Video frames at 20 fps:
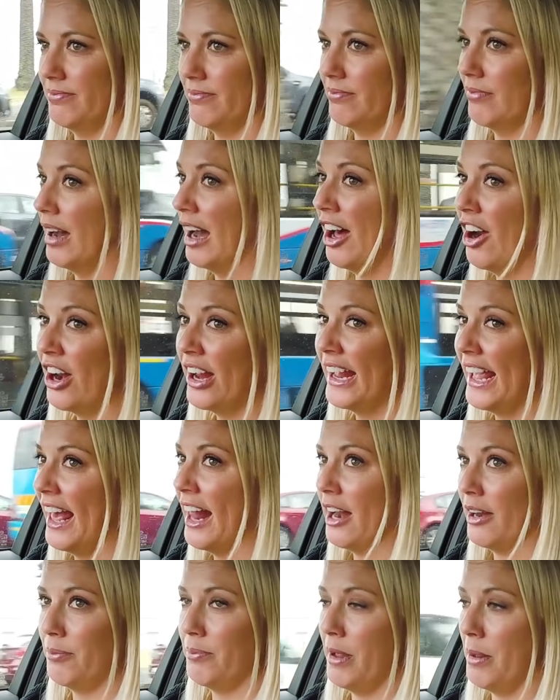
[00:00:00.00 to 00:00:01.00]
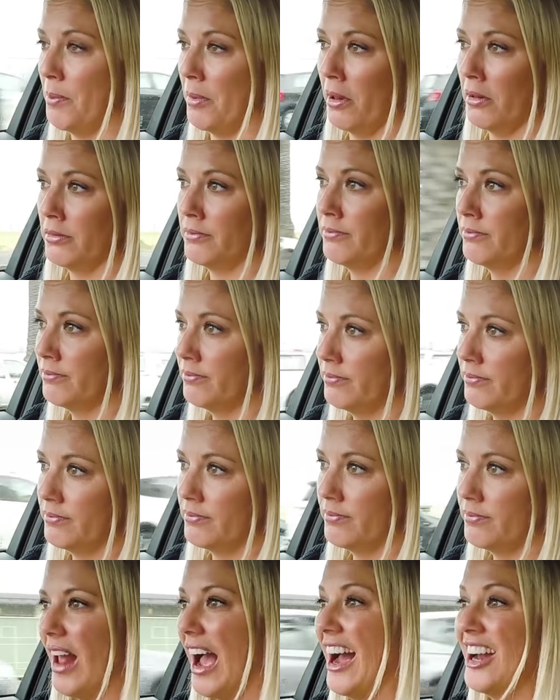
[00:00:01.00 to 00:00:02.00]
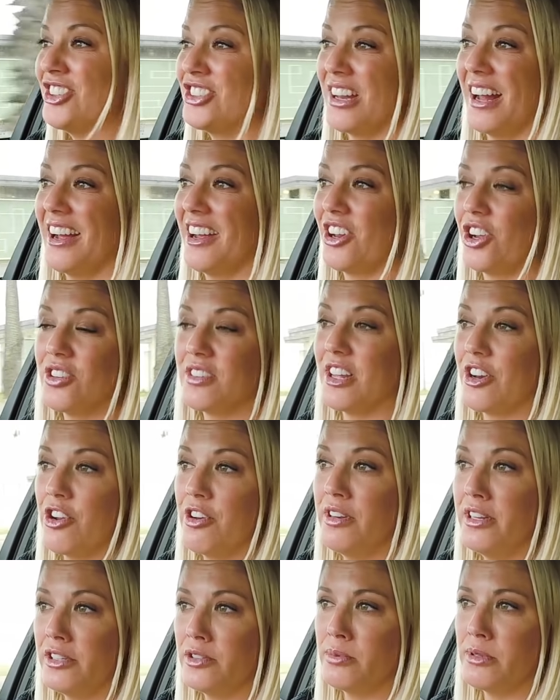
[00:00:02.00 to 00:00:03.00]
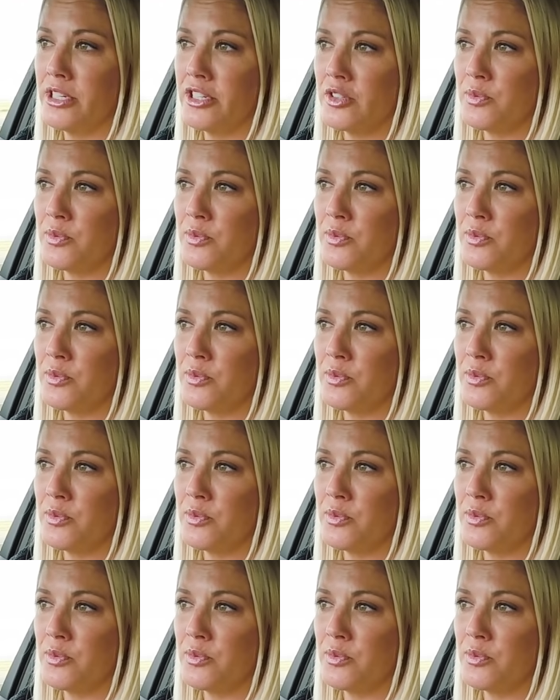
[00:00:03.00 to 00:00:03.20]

I don't get it, people. I just like it because I don't need to wear a